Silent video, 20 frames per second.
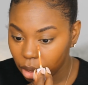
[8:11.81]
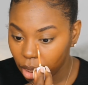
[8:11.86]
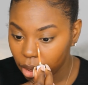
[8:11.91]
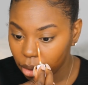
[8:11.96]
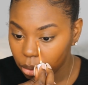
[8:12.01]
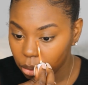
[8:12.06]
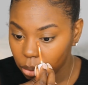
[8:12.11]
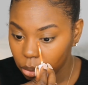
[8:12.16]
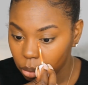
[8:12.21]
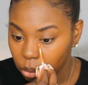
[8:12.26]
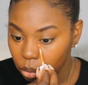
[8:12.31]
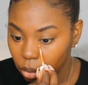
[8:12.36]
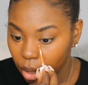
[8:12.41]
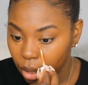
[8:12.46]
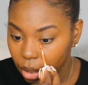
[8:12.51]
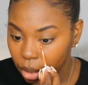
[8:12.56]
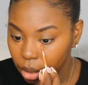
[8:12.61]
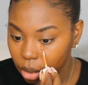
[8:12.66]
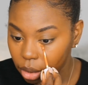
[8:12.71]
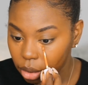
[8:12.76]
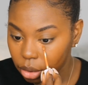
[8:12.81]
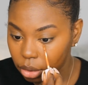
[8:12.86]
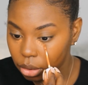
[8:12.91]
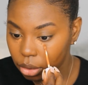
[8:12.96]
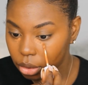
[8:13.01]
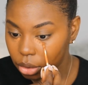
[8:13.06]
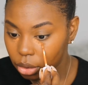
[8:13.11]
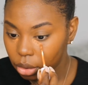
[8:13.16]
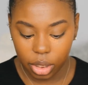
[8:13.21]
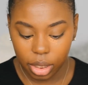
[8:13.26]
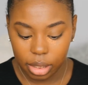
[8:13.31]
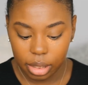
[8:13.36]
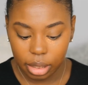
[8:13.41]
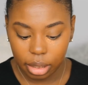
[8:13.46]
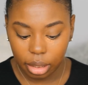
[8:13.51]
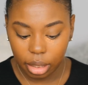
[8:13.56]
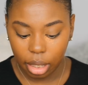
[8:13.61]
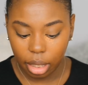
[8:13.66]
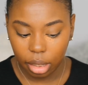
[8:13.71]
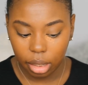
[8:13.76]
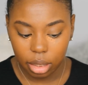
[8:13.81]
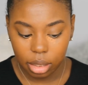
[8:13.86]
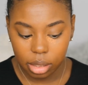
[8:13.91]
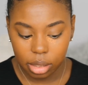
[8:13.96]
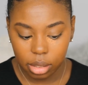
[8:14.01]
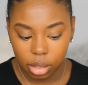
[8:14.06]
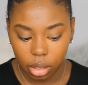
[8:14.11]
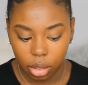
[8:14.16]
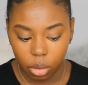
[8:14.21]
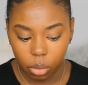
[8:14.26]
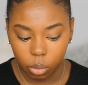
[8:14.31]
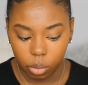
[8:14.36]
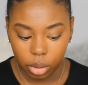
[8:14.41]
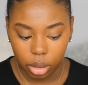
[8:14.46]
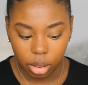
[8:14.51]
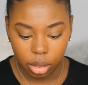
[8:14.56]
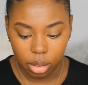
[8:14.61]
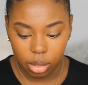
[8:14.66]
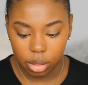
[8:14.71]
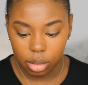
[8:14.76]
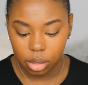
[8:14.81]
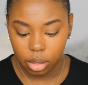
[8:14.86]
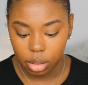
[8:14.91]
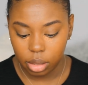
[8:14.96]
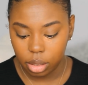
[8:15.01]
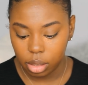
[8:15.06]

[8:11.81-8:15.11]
like right here, just in case it was